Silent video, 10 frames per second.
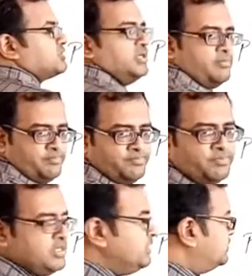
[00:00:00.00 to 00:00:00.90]
term,
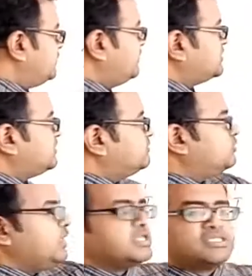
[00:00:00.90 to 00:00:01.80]
so first term to
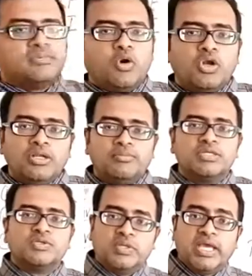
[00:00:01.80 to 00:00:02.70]
last term, all
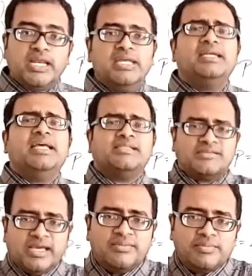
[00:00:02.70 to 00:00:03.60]
numbers you can. It takes
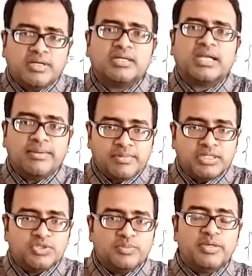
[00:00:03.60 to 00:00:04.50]
time
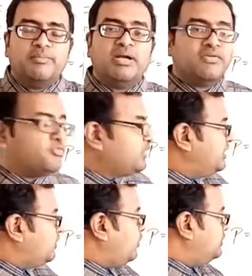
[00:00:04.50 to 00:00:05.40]
consuming, but if you
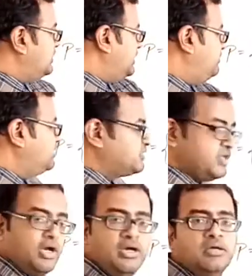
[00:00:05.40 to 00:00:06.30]
write all the elements
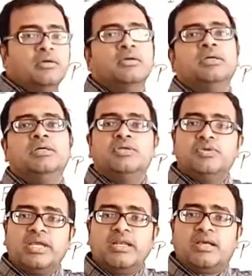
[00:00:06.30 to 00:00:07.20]
here, you
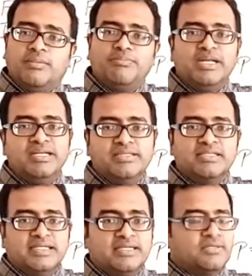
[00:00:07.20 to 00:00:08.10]
can complete the
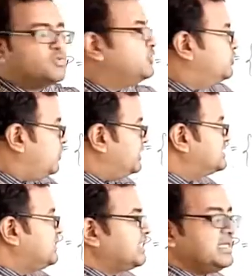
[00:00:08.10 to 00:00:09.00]
set. So you know
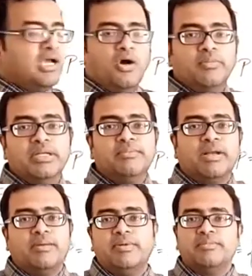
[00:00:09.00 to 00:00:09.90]
exactly how many
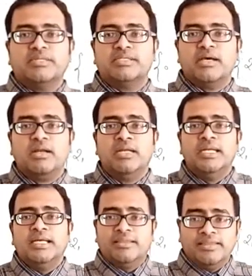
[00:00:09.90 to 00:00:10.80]
prime numbers are
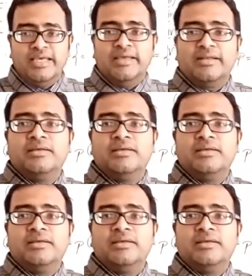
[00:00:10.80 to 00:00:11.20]
there.